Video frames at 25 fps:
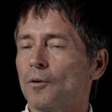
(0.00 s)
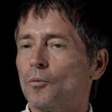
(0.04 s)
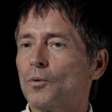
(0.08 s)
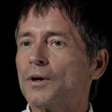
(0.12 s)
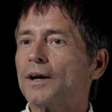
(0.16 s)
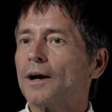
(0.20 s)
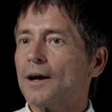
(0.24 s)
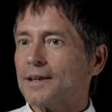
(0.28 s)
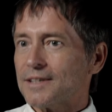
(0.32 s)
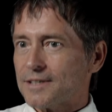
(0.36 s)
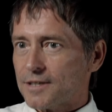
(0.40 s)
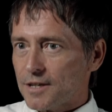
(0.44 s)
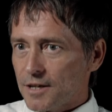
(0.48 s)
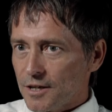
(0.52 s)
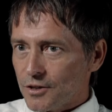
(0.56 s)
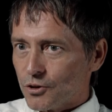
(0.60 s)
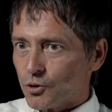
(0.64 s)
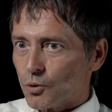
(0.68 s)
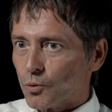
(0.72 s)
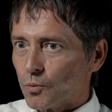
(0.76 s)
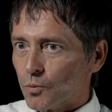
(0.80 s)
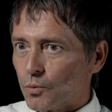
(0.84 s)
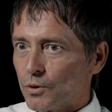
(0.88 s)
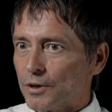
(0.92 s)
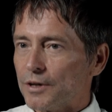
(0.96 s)
We
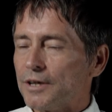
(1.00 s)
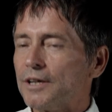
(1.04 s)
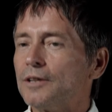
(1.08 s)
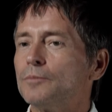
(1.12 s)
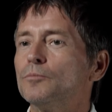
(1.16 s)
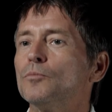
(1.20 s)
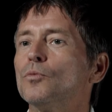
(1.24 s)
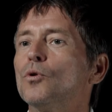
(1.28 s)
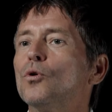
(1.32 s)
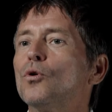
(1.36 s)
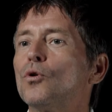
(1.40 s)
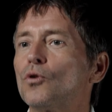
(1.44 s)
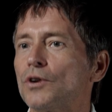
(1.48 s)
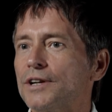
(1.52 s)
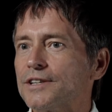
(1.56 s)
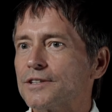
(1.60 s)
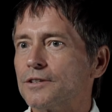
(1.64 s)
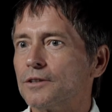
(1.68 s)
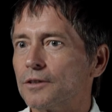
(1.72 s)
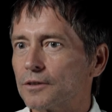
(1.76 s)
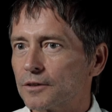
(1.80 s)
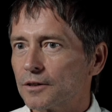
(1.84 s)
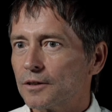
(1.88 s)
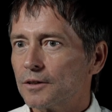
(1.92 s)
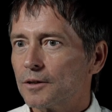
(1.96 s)
continue. We read more
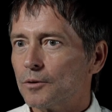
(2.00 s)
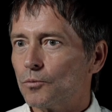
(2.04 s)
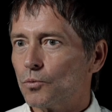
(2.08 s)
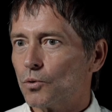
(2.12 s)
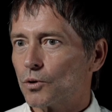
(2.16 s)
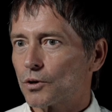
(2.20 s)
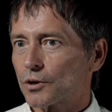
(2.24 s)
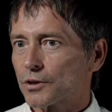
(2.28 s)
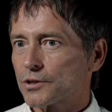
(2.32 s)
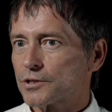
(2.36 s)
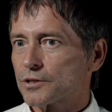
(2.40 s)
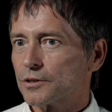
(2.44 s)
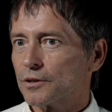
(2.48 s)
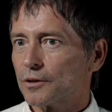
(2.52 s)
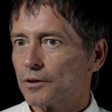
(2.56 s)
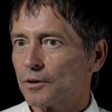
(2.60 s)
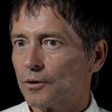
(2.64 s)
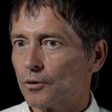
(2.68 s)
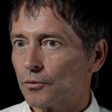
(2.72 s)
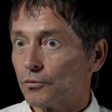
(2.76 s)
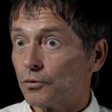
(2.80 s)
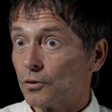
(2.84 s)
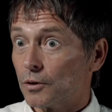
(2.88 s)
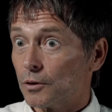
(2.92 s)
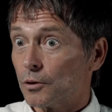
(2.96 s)
recent works
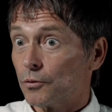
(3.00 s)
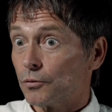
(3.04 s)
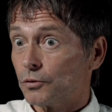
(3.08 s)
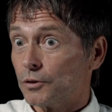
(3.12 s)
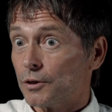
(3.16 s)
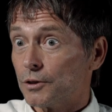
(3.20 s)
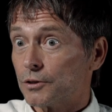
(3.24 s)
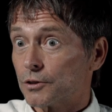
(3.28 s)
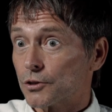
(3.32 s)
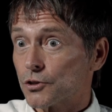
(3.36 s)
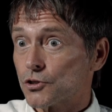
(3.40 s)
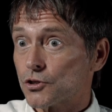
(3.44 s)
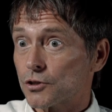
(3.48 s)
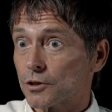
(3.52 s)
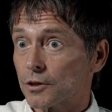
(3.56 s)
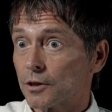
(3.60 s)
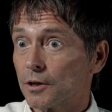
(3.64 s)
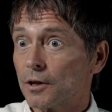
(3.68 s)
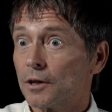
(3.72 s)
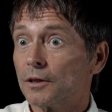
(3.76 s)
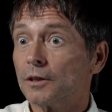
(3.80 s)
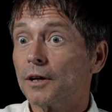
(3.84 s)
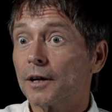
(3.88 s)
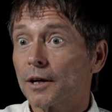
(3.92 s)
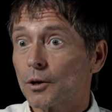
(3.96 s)
of literature.
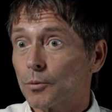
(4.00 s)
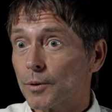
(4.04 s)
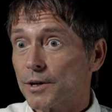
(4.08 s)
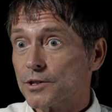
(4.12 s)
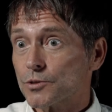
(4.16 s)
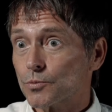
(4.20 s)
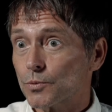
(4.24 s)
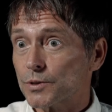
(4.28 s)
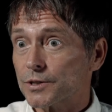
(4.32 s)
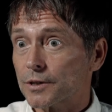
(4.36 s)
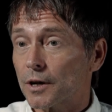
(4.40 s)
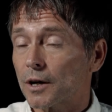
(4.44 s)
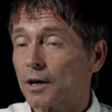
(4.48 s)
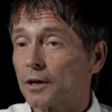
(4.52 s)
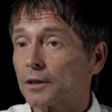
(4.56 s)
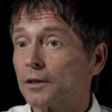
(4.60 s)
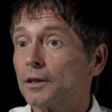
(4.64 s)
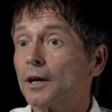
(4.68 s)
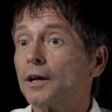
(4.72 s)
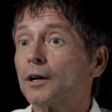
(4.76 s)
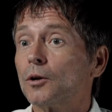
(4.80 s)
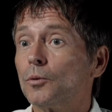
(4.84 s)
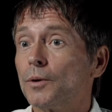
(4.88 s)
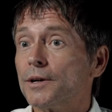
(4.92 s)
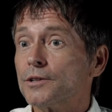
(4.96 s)
Likewise with art,
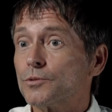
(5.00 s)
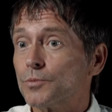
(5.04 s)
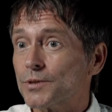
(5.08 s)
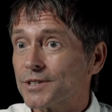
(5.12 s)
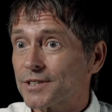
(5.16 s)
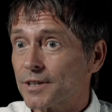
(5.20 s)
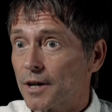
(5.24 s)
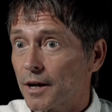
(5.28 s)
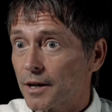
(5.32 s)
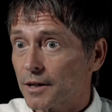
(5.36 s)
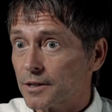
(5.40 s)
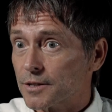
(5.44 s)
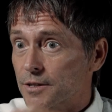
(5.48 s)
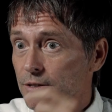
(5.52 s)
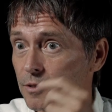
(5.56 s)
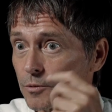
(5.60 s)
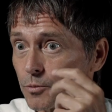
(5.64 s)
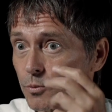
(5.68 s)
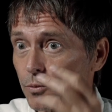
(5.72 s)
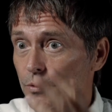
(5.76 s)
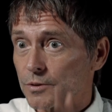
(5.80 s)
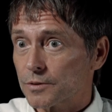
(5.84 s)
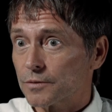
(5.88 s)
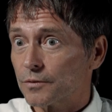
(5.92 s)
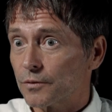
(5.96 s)
likewise with science,
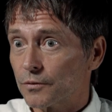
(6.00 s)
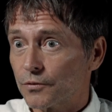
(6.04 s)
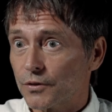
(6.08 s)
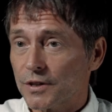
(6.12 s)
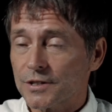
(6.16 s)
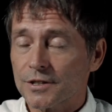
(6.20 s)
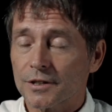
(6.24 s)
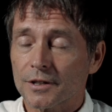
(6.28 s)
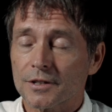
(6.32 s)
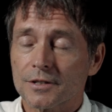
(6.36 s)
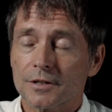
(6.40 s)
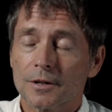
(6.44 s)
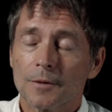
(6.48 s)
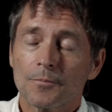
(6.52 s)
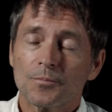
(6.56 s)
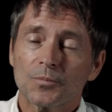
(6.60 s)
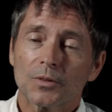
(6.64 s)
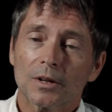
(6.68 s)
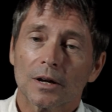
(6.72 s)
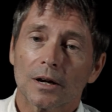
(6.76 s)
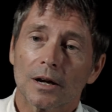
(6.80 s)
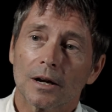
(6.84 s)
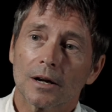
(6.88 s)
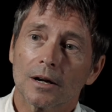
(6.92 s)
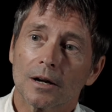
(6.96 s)
with physics,
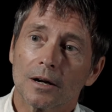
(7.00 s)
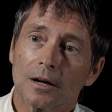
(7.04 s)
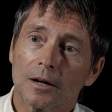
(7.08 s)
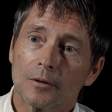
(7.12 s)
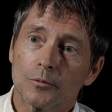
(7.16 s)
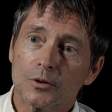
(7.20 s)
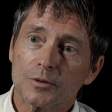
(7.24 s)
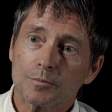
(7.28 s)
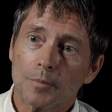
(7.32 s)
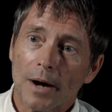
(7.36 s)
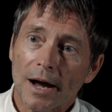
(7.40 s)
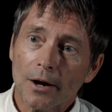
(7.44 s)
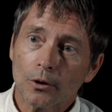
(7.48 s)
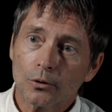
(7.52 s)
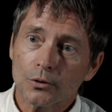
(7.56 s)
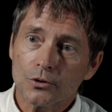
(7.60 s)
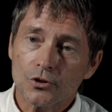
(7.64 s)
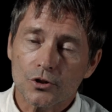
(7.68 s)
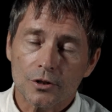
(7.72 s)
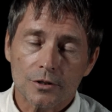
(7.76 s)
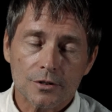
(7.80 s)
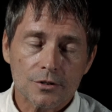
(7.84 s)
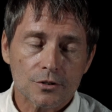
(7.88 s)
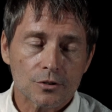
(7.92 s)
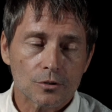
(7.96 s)
with
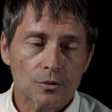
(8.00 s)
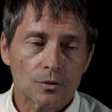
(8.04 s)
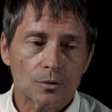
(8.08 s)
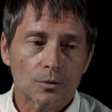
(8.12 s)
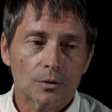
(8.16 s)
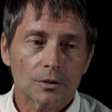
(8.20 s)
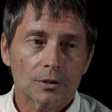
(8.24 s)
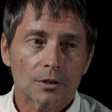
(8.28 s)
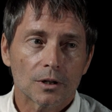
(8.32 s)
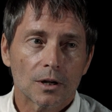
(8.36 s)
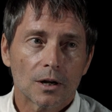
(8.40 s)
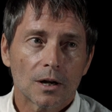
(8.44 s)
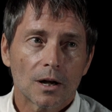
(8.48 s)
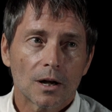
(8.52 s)
biology, and so on.